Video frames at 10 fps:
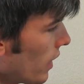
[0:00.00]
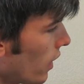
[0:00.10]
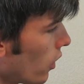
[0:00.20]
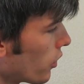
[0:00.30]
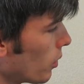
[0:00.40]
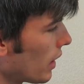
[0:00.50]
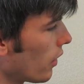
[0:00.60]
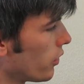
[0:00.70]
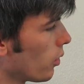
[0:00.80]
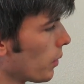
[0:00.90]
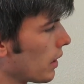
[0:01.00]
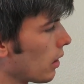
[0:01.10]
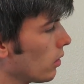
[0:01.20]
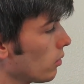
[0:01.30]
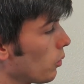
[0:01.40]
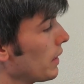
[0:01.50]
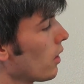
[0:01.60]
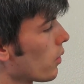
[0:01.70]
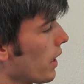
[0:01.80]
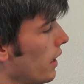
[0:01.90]
It also allows you to re
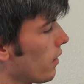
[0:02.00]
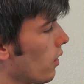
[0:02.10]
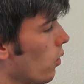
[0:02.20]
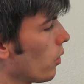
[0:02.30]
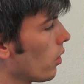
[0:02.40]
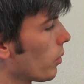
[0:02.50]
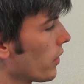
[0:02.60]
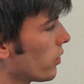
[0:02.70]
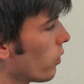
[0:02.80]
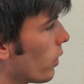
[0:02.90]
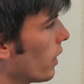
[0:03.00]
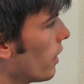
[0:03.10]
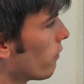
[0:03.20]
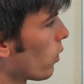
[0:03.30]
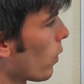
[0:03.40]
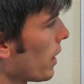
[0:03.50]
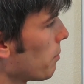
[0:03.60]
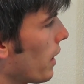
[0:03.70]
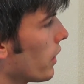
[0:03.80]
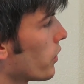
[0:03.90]
relocate the oil reservoir for weight
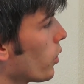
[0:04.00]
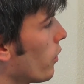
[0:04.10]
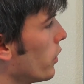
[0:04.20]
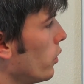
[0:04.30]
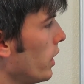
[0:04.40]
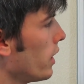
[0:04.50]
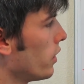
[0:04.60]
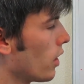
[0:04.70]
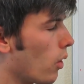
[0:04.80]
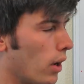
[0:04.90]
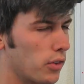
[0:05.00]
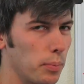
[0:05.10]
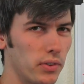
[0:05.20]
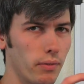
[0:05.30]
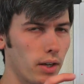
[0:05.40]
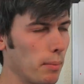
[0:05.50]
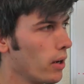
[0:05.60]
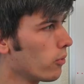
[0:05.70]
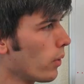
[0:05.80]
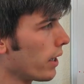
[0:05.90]
balance. So if you need, you know, a specific
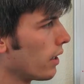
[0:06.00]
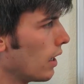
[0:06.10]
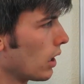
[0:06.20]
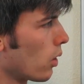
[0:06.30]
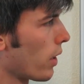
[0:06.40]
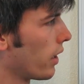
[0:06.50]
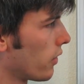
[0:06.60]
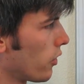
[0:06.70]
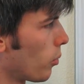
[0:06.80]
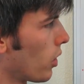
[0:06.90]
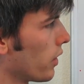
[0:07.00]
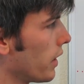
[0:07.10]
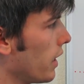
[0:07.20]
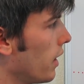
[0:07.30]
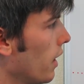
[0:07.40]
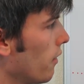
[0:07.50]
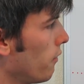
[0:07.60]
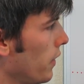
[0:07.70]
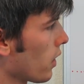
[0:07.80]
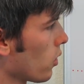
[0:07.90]
amount of weight located somewhere on the
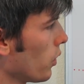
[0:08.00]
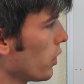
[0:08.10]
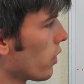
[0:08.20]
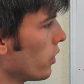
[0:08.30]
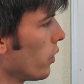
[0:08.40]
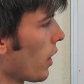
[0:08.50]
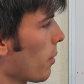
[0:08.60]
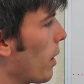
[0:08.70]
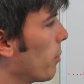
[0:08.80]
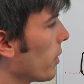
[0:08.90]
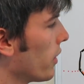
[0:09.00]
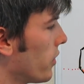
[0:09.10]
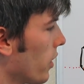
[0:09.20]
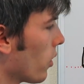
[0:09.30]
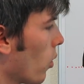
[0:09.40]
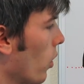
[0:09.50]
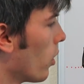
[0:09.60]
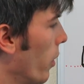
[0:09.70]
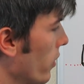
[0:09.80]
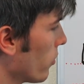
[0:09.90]
vehicle, you can do that by placing your
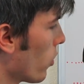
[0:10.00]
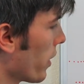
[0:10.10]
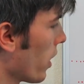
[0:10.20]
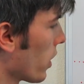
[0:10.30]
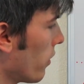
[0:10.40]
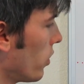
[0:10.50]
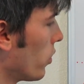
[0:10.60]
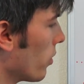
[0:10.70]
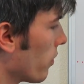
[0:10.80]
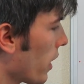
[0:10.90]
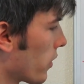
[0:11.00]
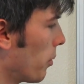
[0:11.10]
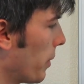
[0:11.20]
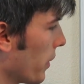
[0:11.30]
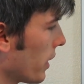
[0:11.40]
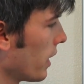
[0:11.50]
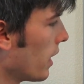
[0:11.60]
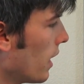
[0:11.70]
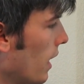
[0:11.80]
oil reservoir there. It gives you some flexibility.